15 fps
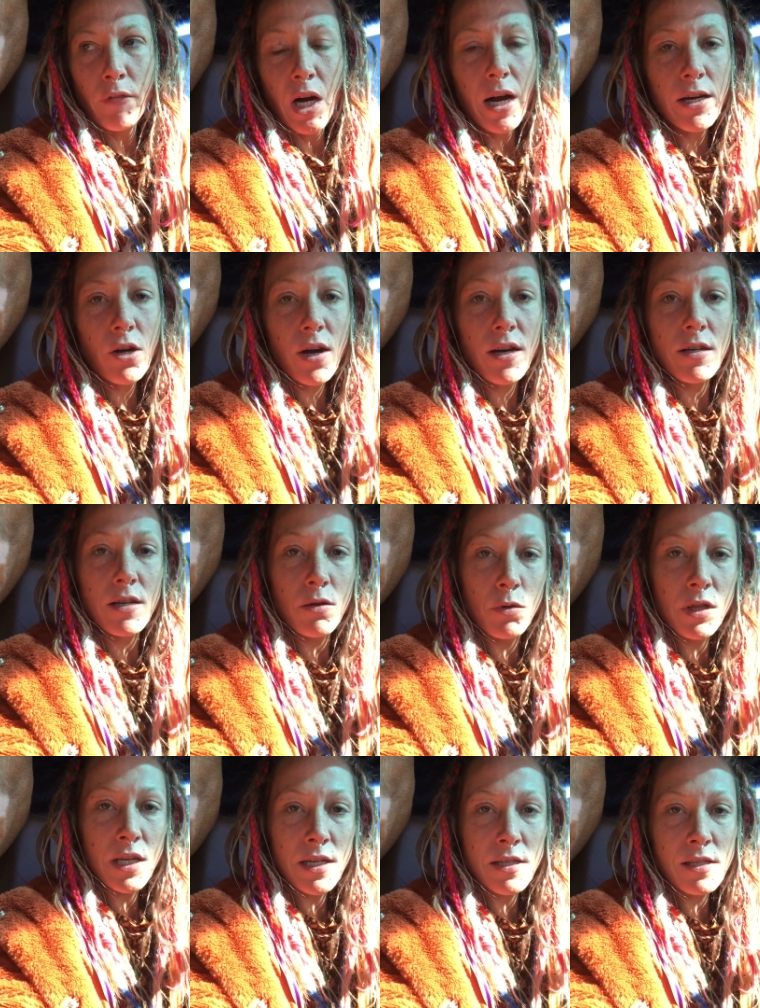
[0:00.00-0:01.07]
I know how to deal
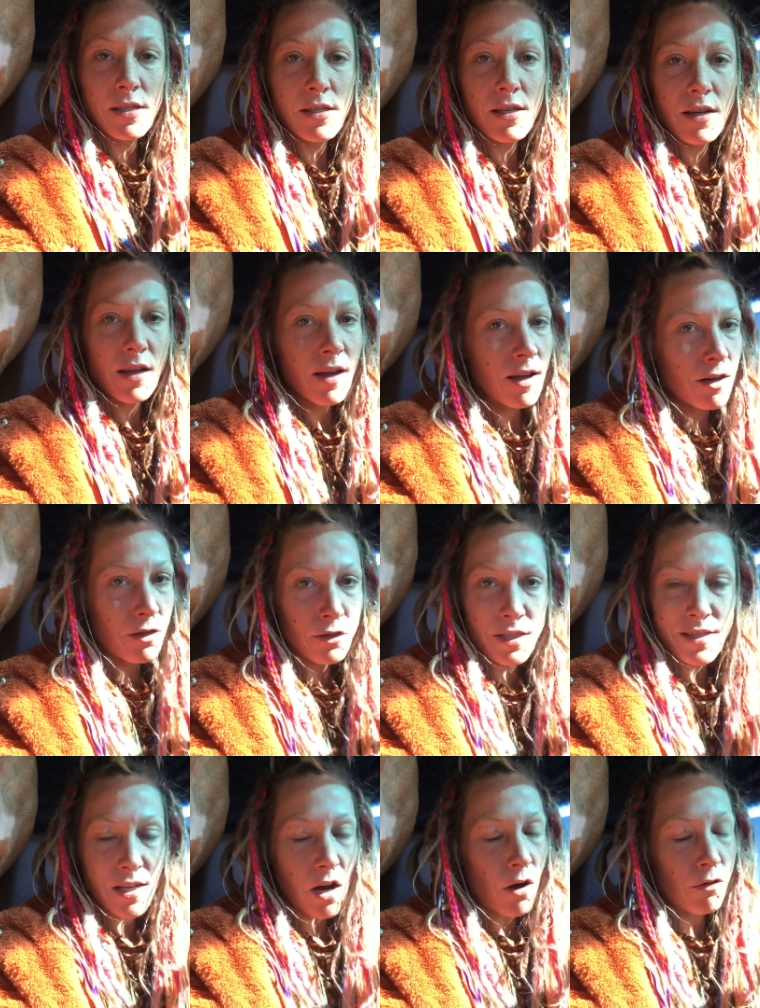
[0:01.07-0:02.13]
with this. It'll,
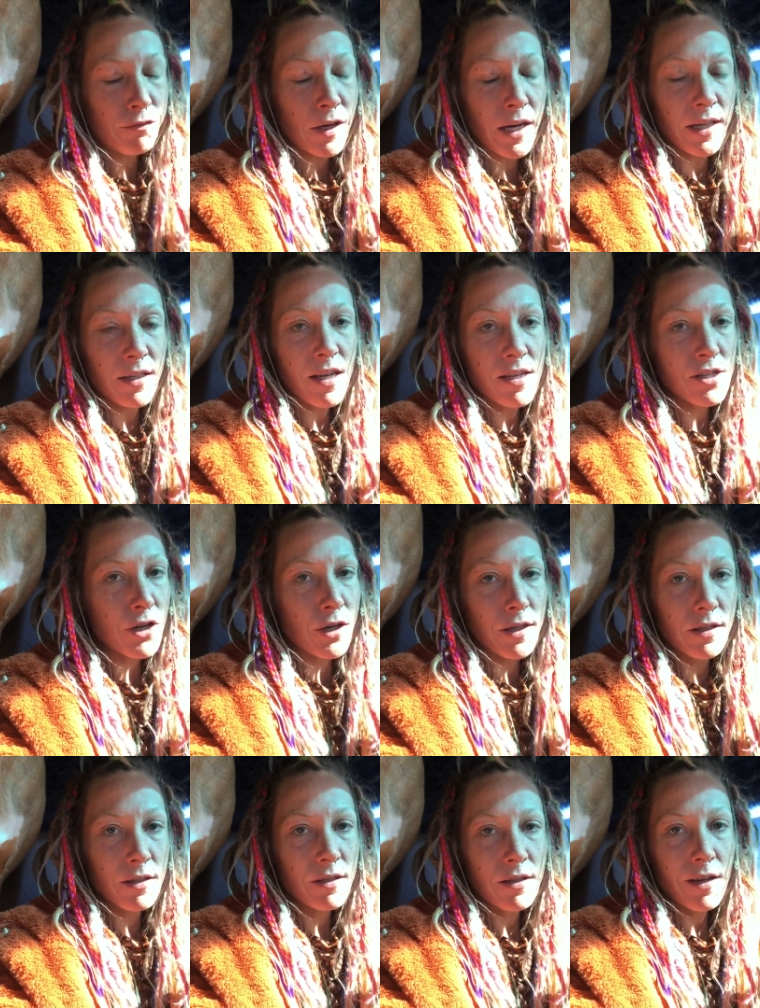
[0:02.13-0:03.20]
it's all fine. It's
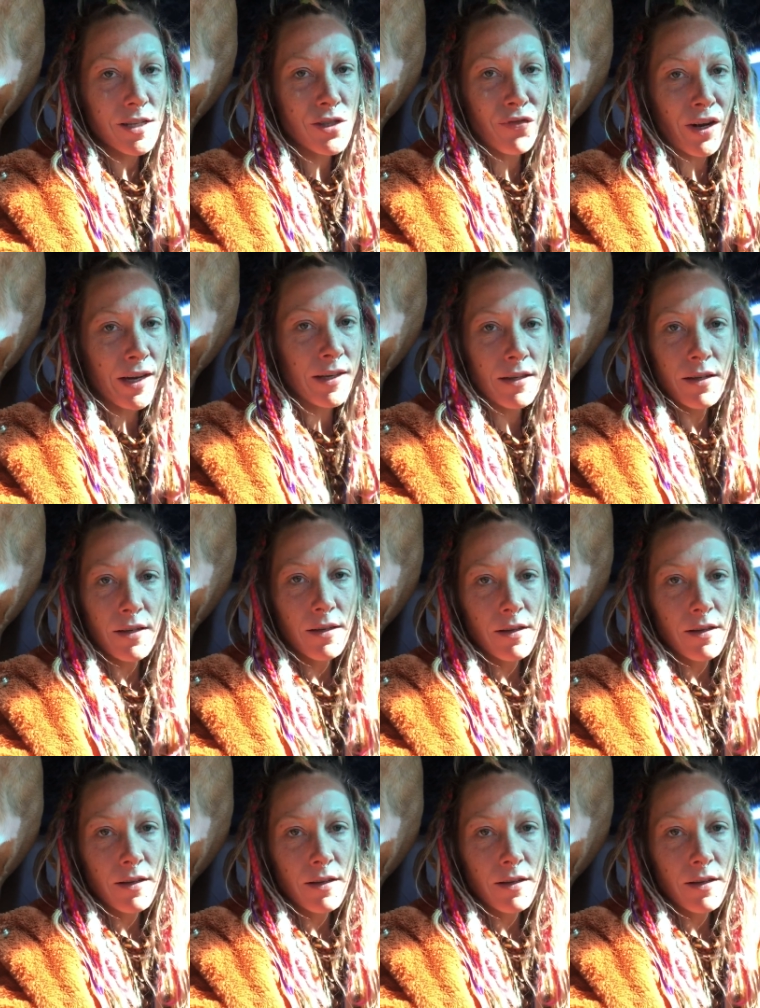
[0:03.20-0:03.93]
good. It's fine.